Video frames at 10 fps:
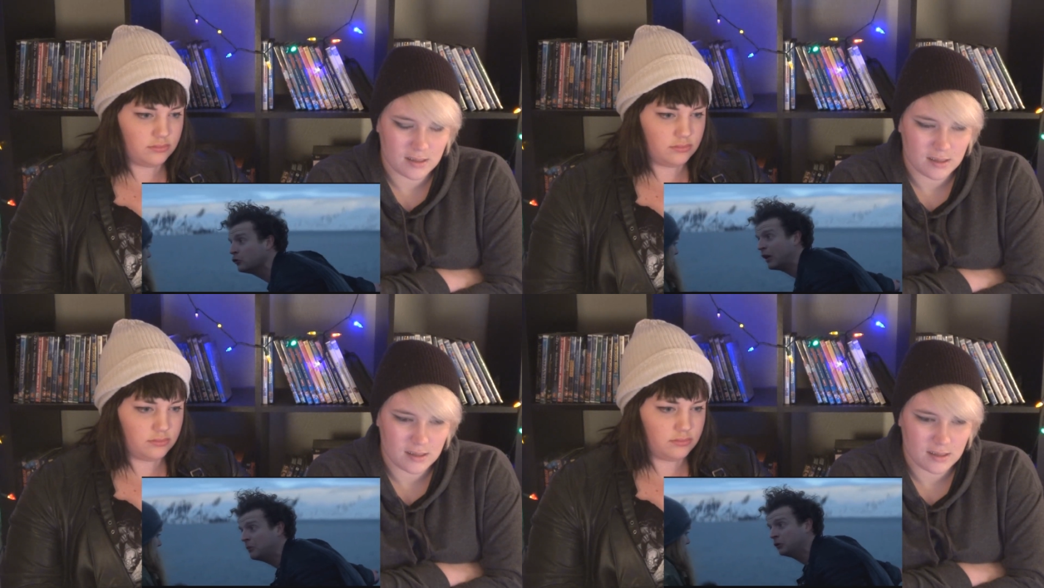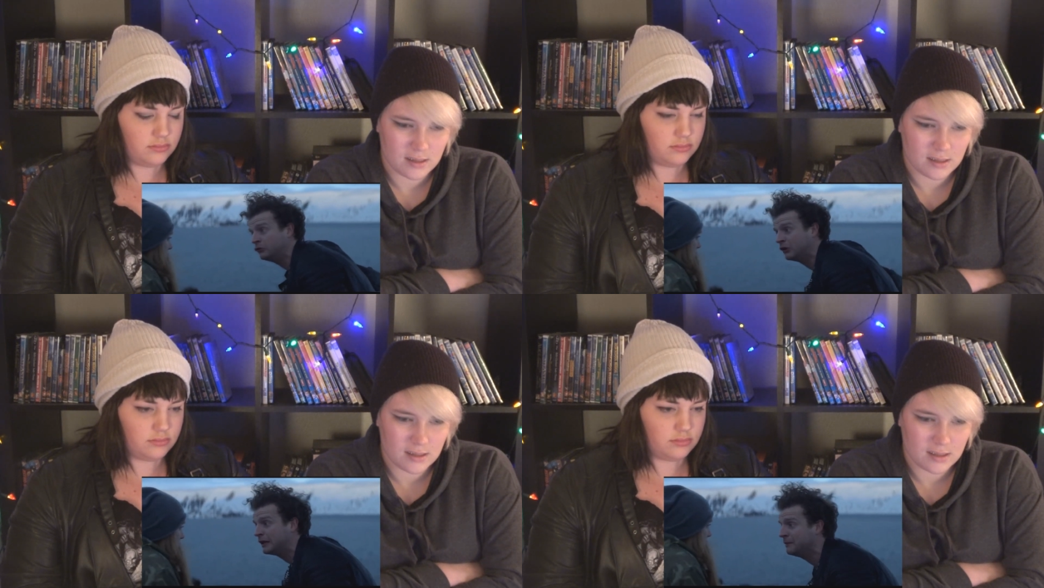Speaker 1: knows how
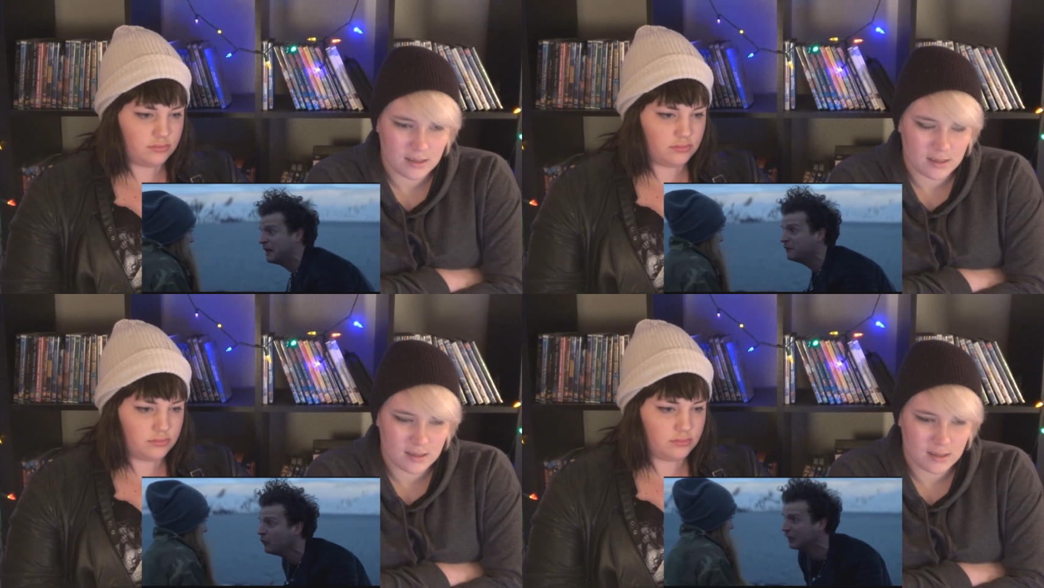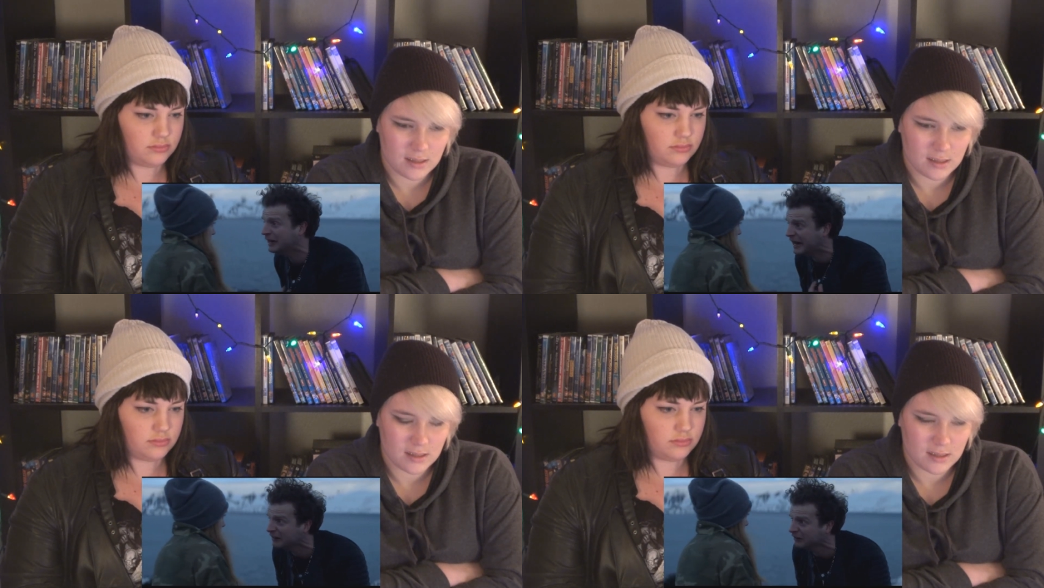much drinking me. I
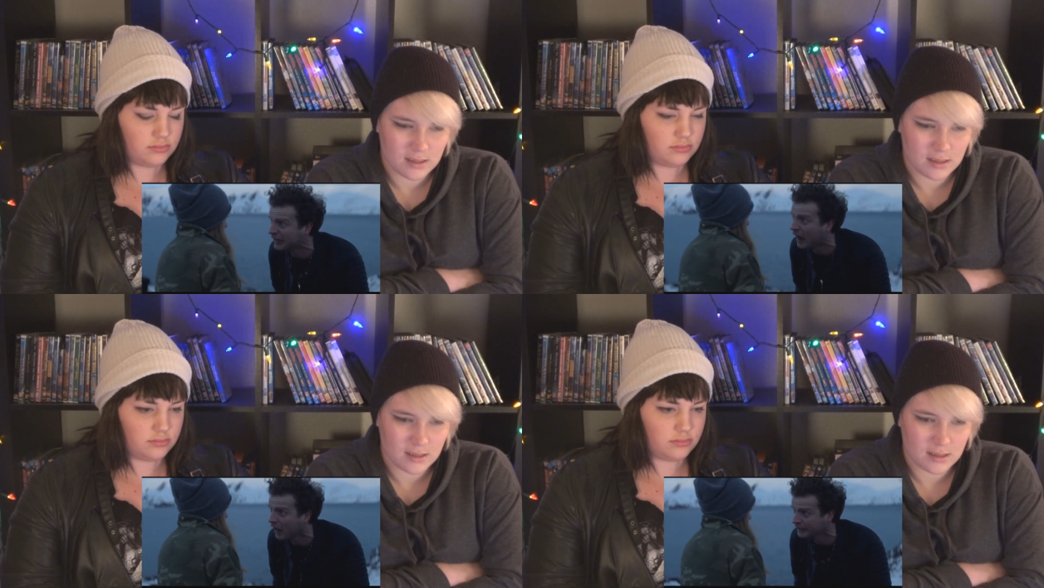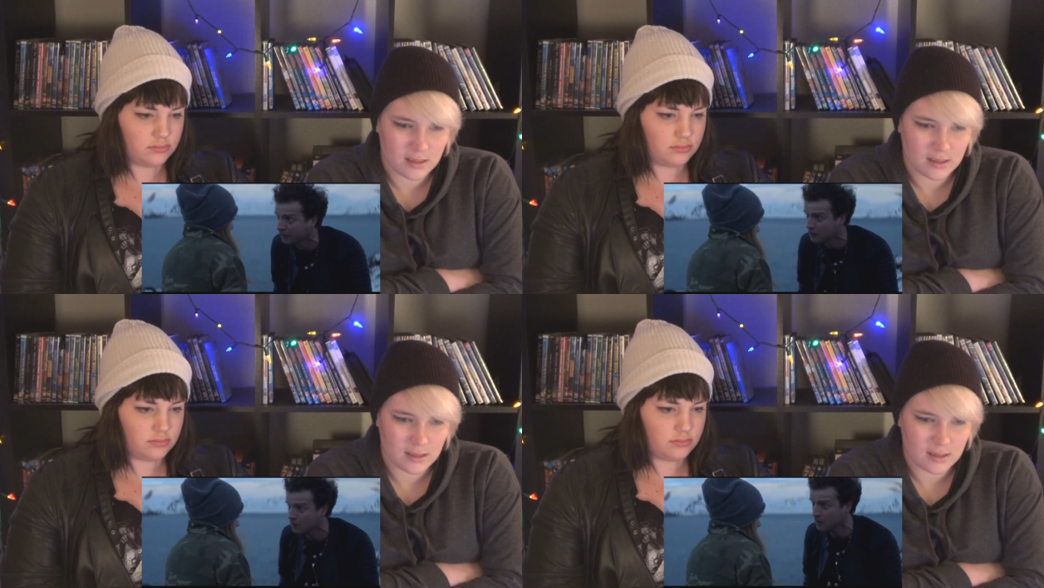fucking hit a guy.
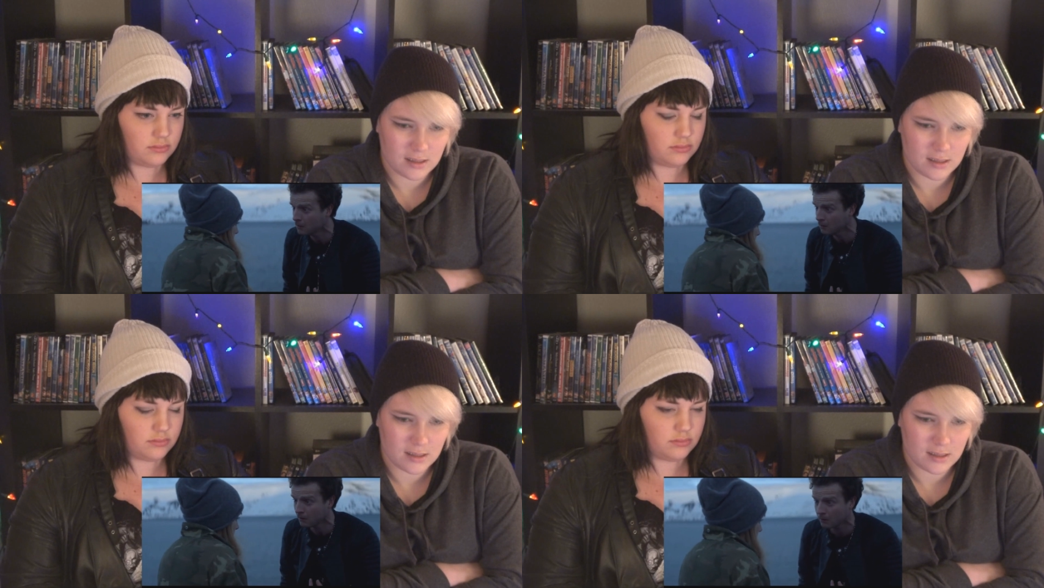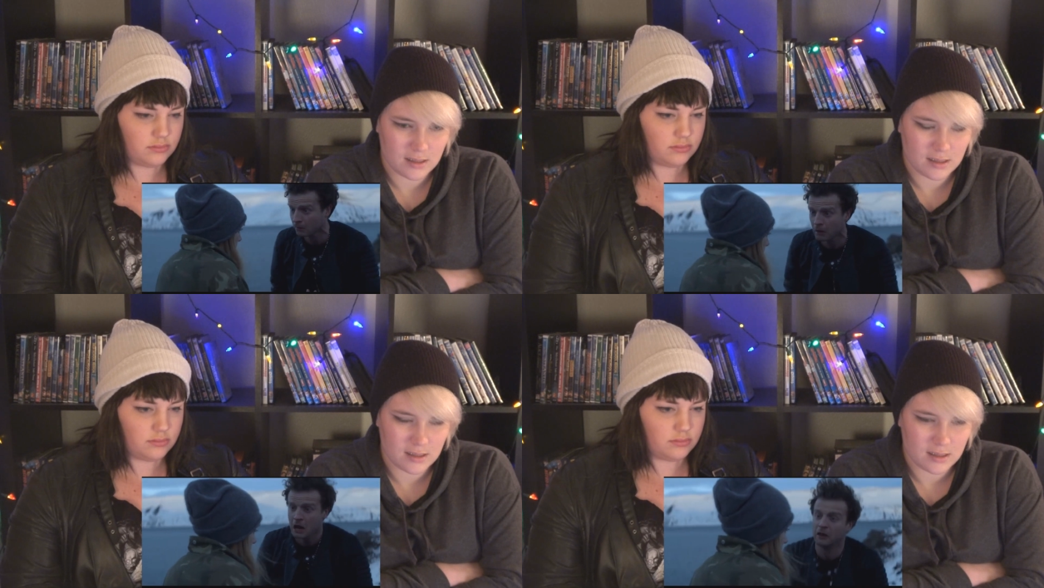
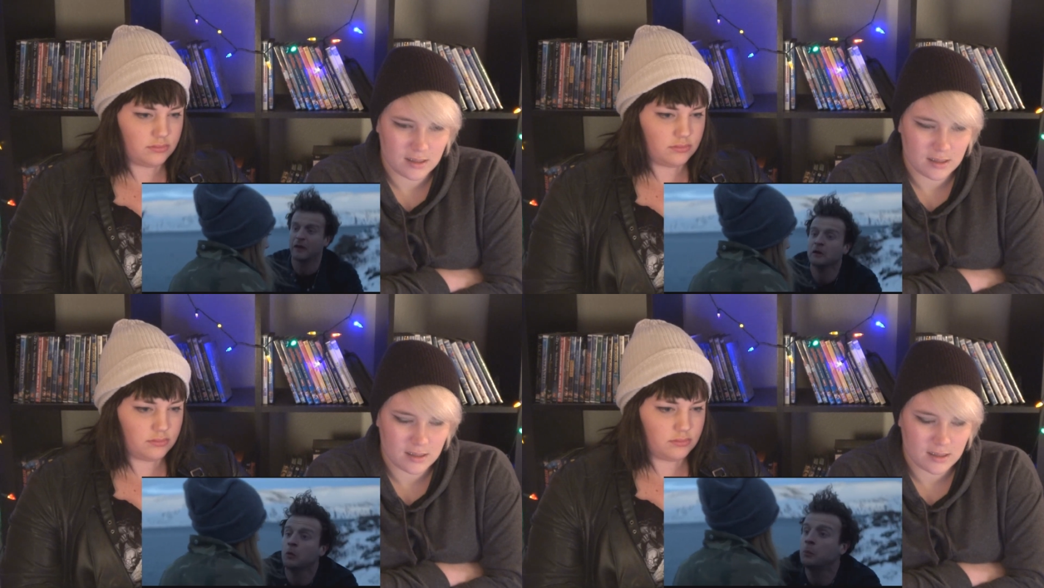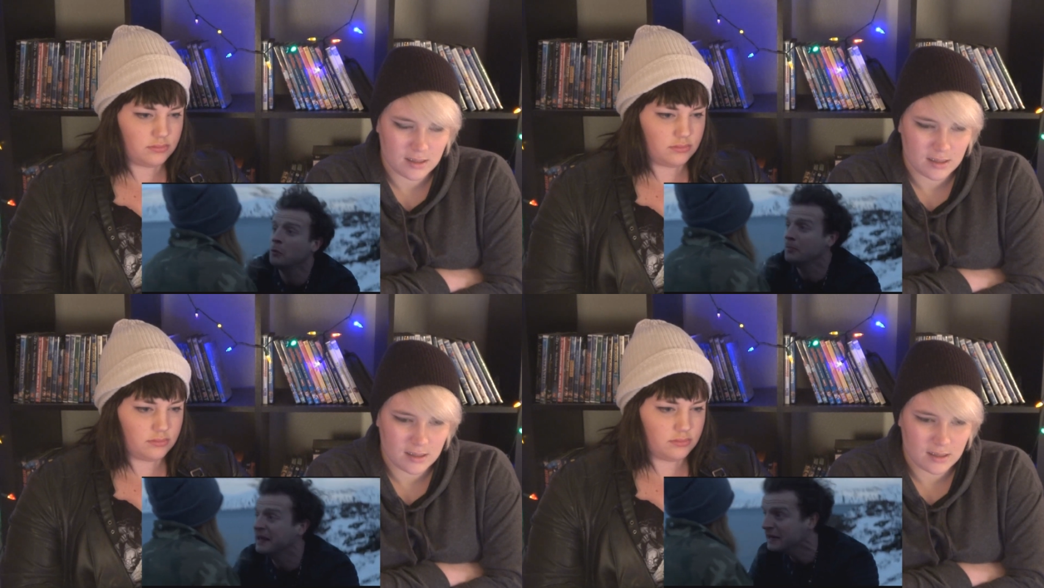And they will
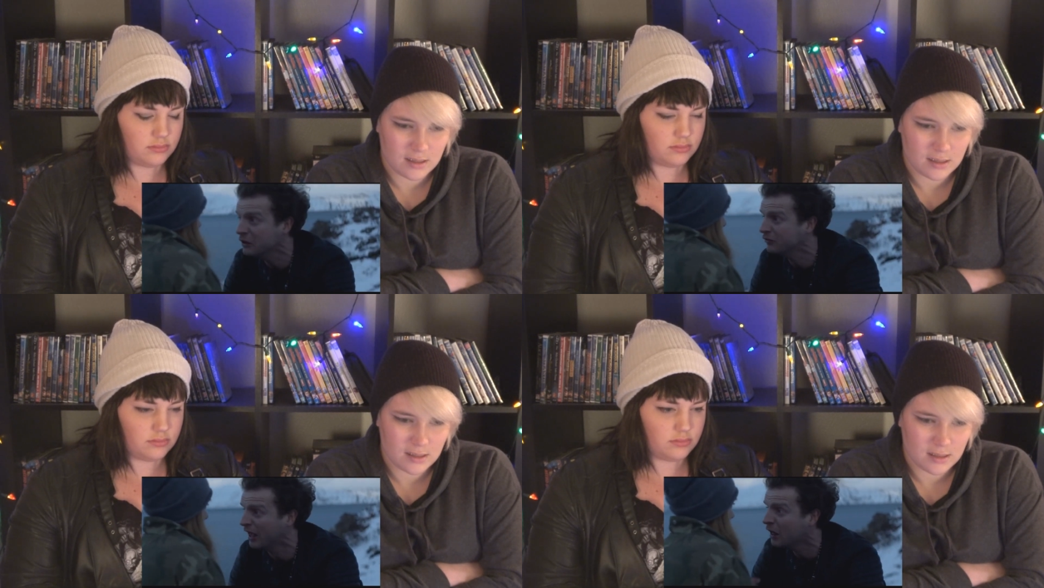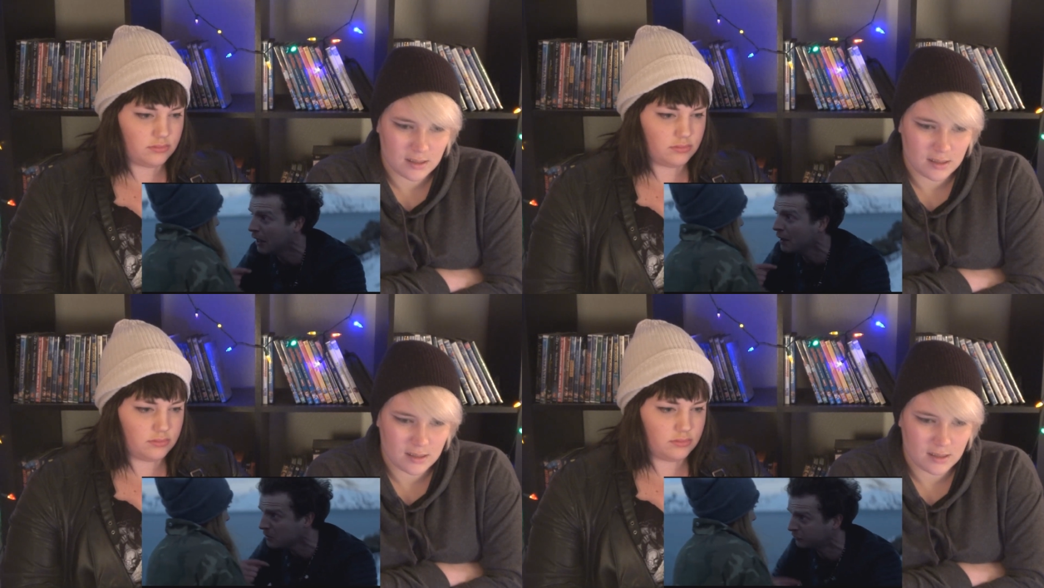put me in the cell.
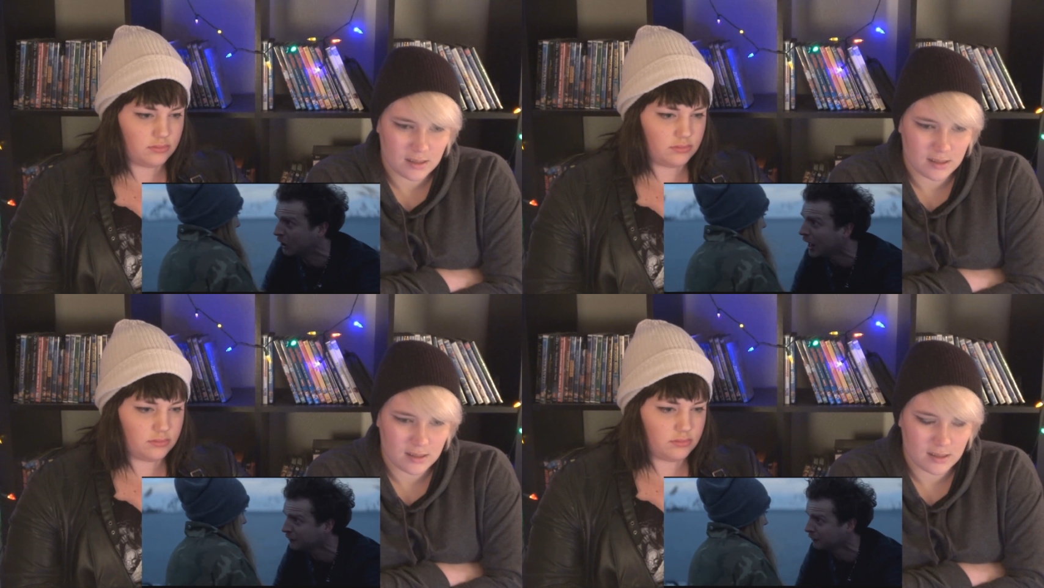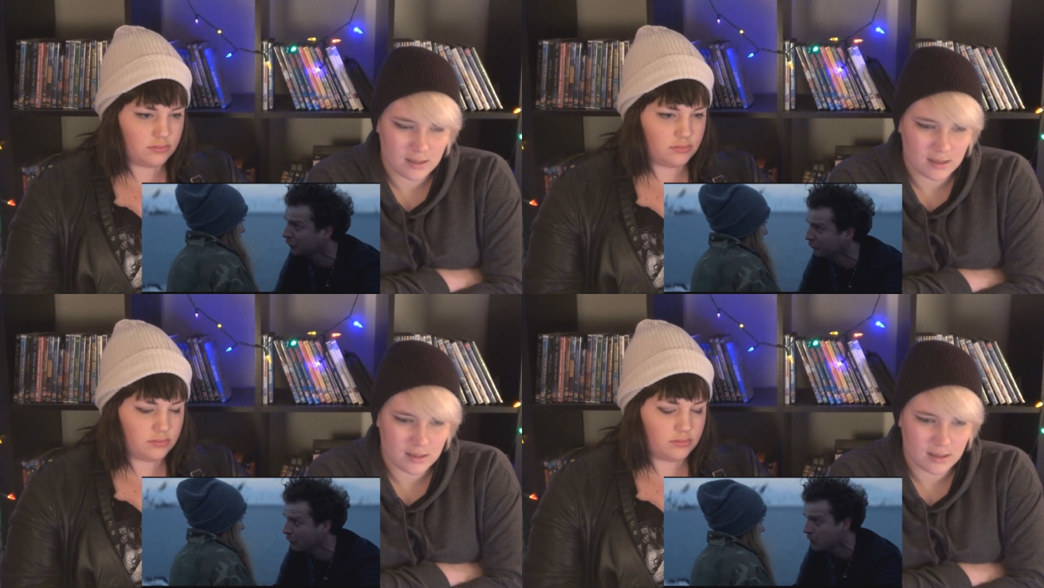I'm the driver. They'll,